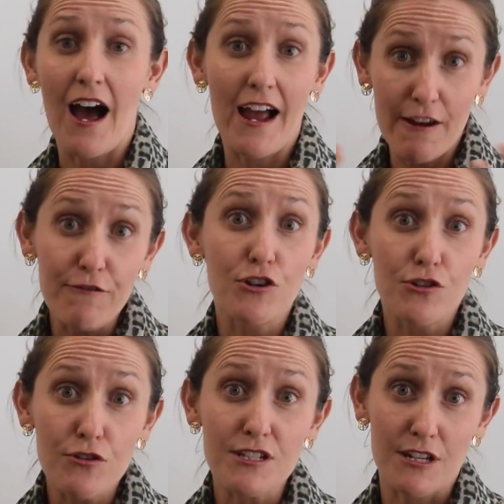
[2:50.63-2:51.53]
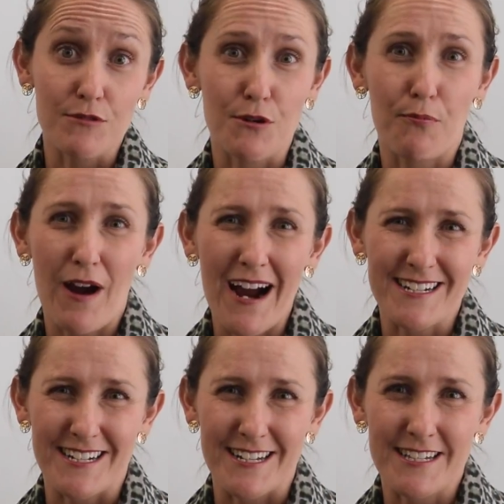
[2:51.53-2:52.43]
if you use them to
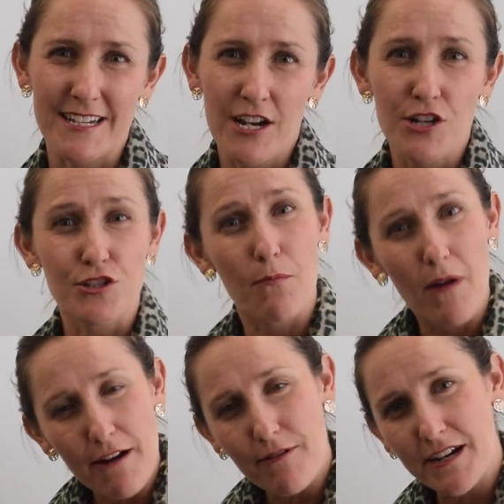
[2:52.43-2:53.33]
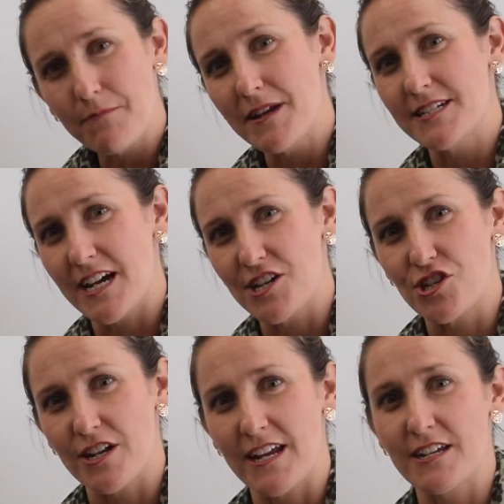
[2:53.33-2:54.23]
practice. So my
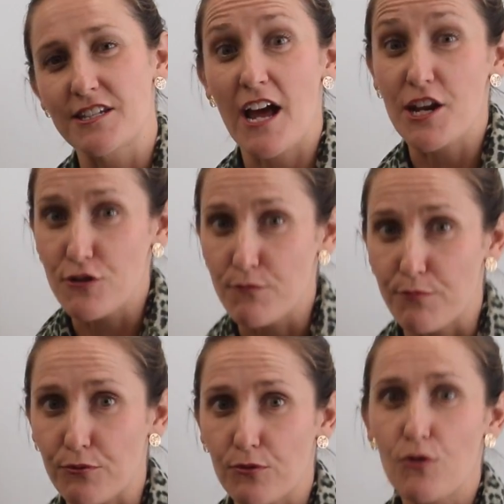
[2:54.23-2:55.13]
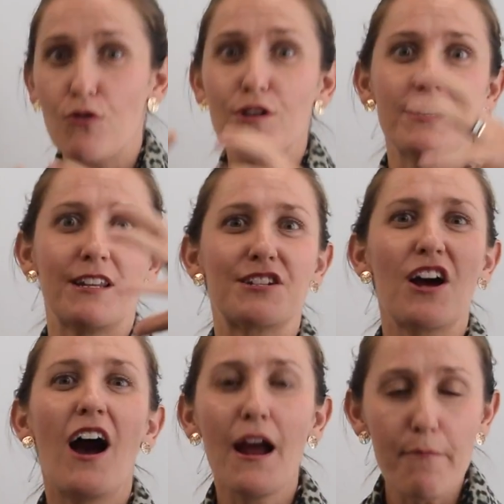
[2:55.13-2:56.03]
recommendation is that you broaden the
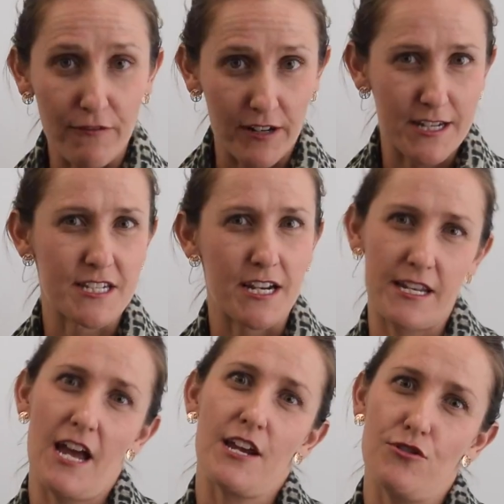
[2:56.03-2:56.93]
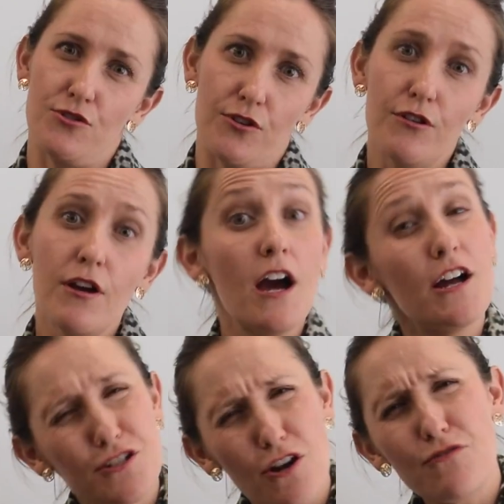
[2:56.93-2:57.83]
type of listening that you do.
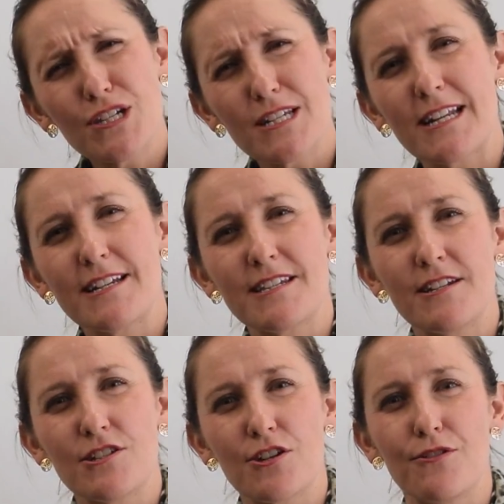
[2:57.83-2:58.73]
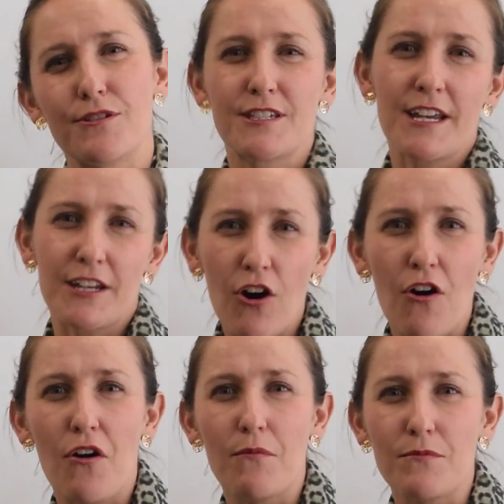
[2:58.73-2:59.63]
Don't just listen to
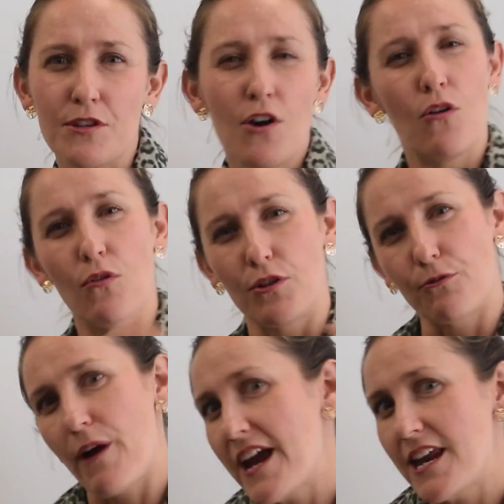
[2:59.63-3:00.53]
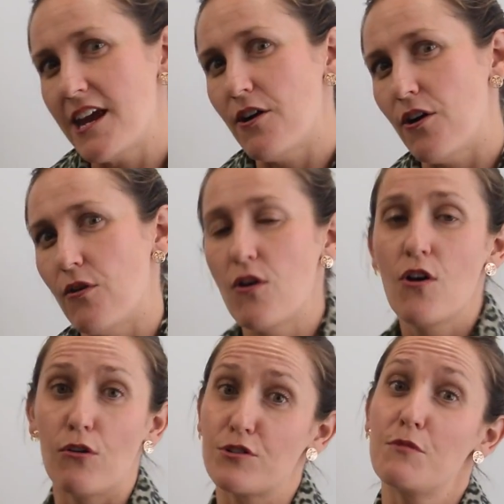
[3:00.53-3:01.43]
sitcoms or the radio
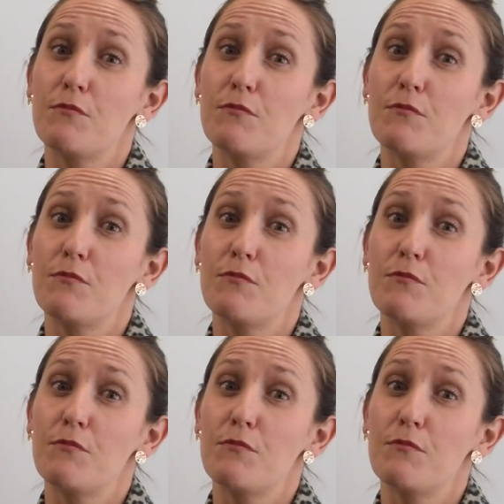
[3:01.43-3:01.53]
or to